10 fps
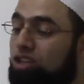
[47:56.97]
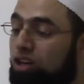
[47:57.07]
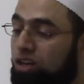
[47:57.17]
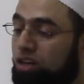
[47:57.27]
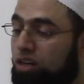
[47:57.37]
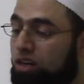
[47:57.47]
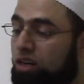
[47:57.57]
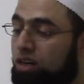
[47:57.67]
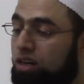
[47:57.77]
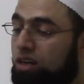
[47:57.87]

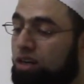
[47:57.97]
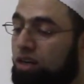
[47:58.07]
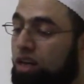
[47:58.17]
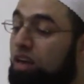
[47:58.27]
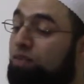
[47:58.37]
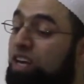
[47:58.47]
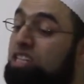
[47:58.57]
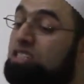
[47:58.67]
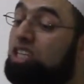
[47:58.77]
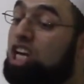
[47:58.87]
her if
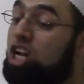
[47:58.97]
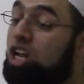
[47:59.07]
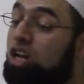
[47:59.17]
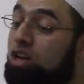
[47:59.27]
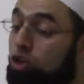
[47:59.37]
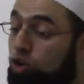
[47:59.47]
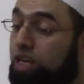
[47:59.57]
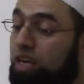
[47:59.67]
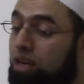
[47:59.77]
he's looking